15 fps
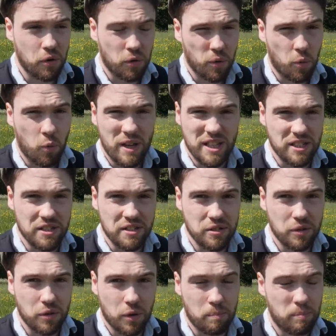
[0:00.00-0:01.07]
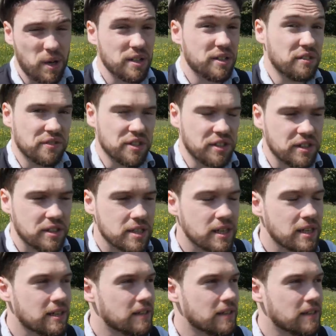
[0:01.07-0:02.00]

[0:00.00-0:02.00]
or a wizard or a pervert.